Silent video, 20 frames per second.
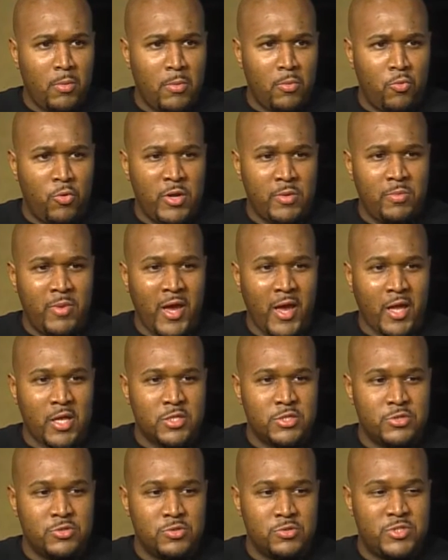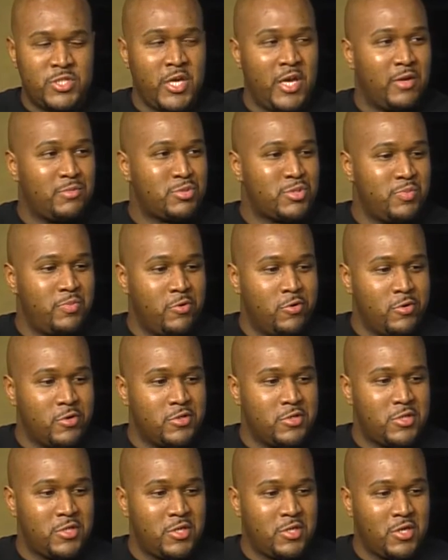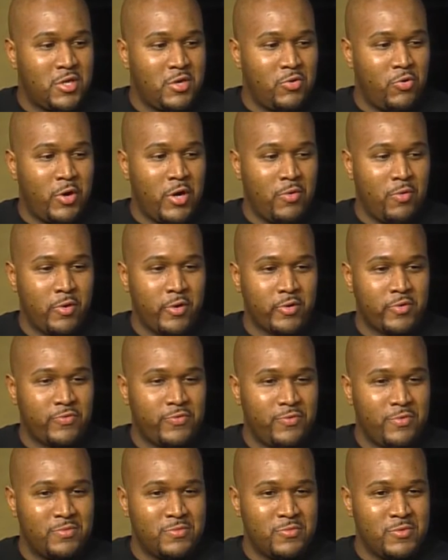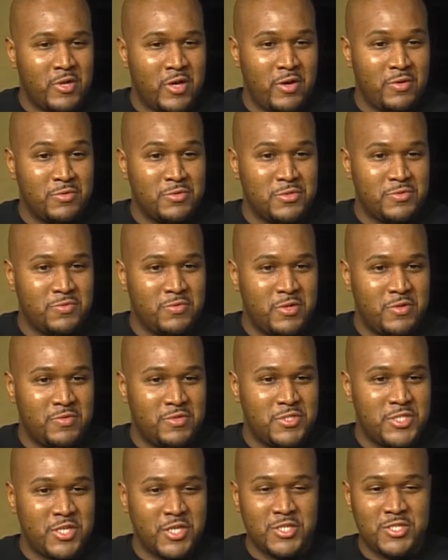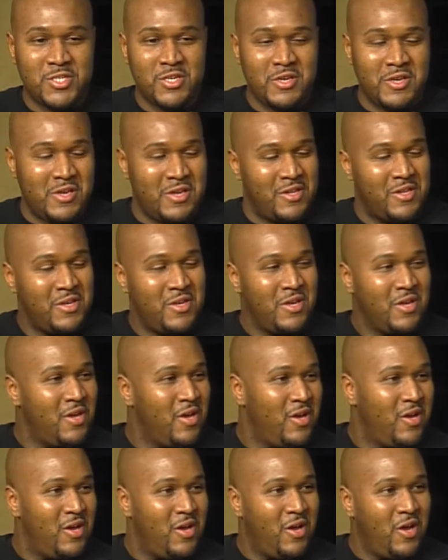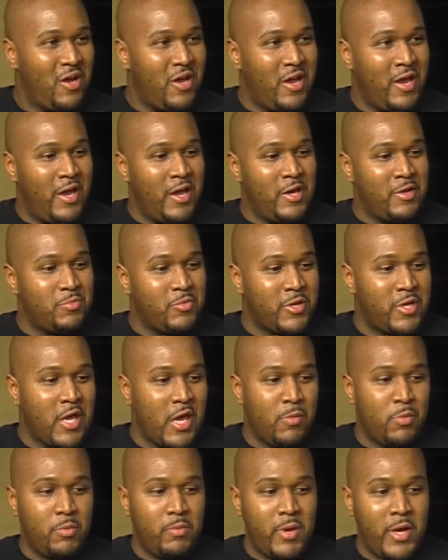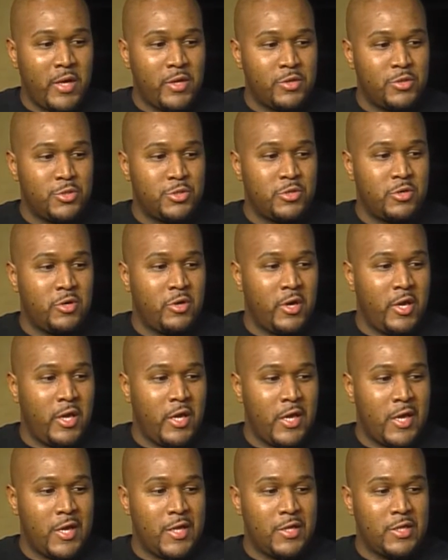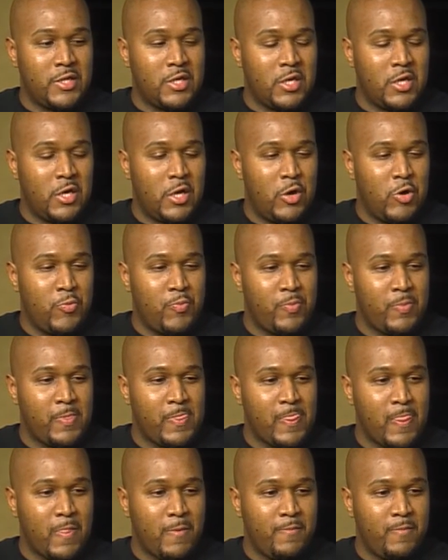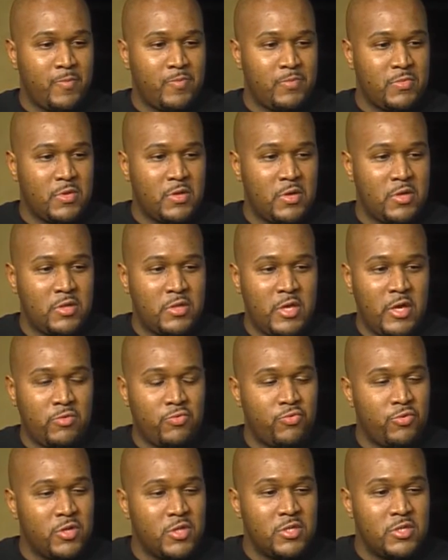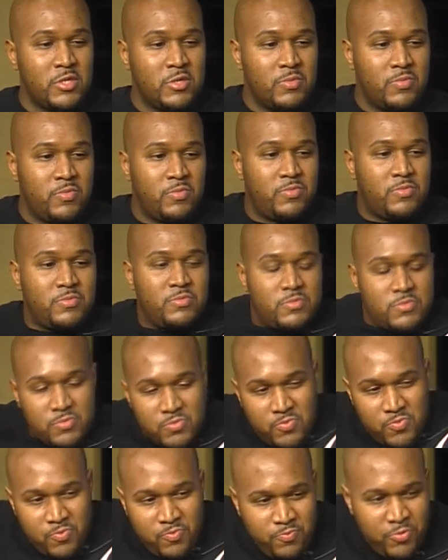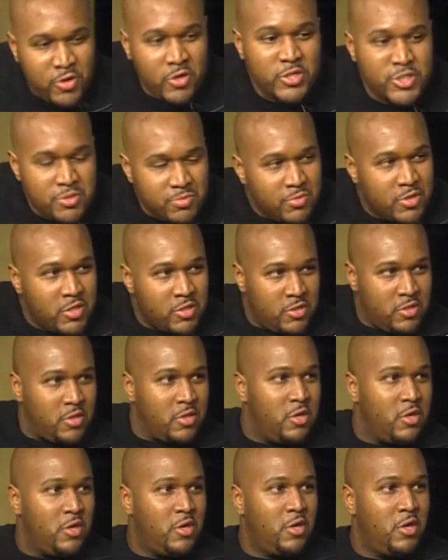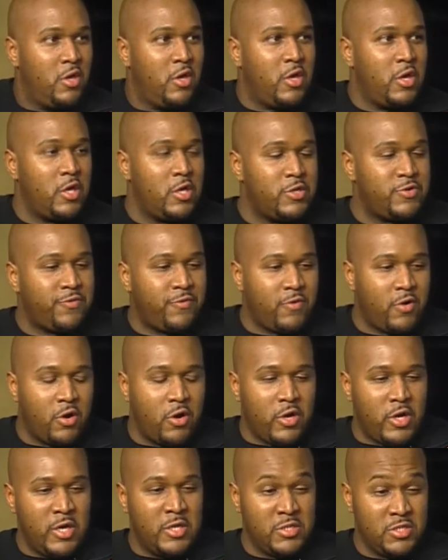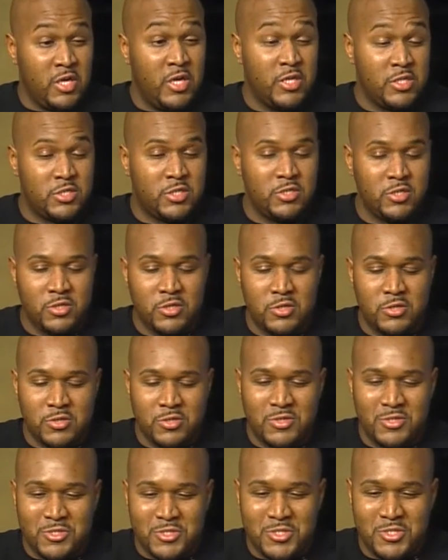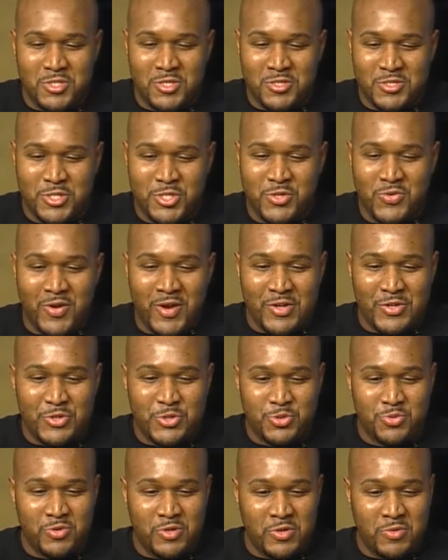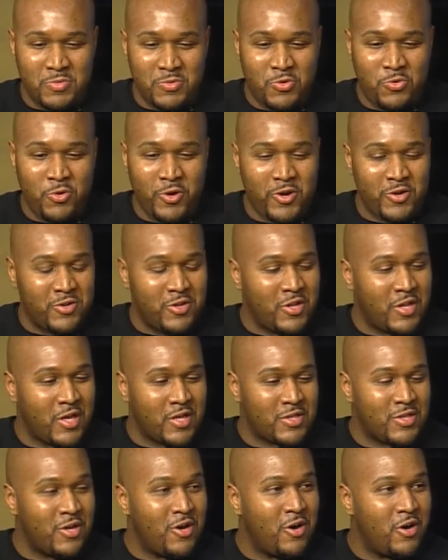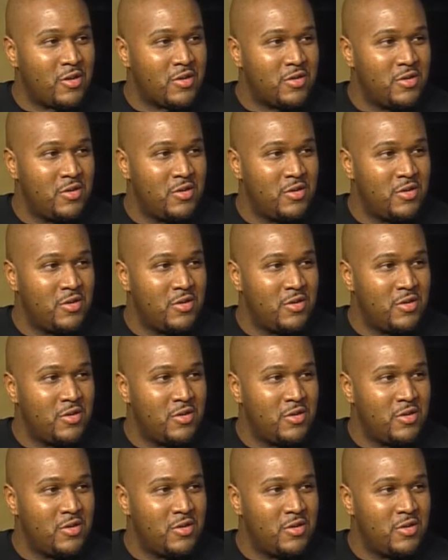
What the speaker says: went back to Champ Sports, where I worked from when I was 16, and became a manager, and that really pushed me as far into the shoe industry quicker than I thought.